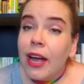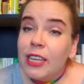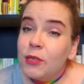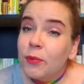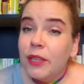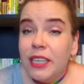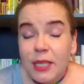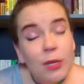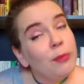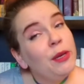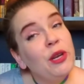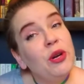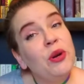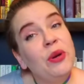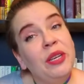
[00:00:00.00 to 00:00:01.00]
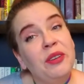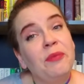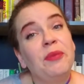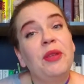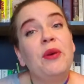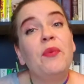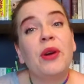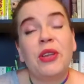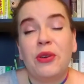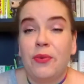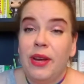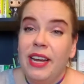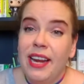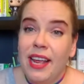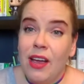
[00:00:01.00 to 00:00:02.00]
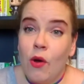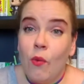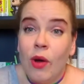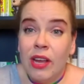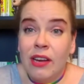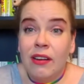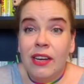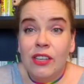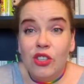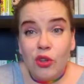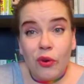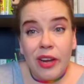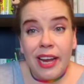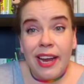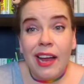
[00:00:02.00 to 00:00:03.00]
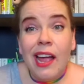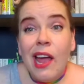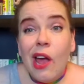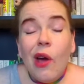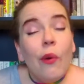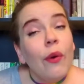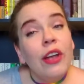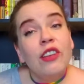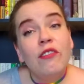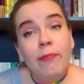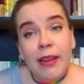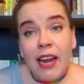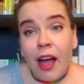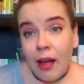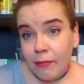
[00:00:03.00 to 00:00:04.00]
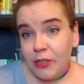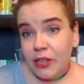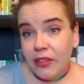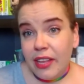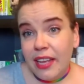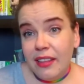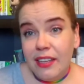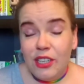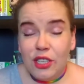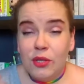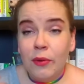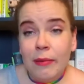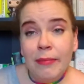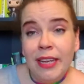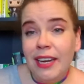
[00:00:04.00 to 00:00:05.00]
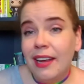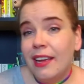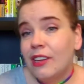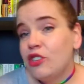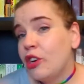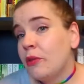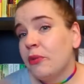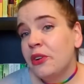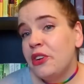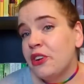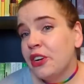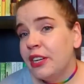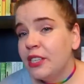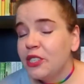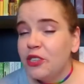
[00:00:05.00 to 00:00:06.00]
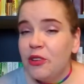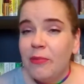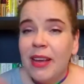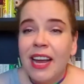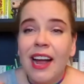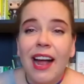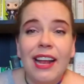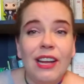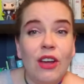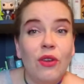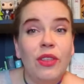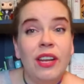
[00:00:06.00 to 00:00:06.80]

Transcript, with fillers: Otherwise, please let me know down below what you're reading, what you're enjoying, what you've been up to lately, just what media in general you're consuming.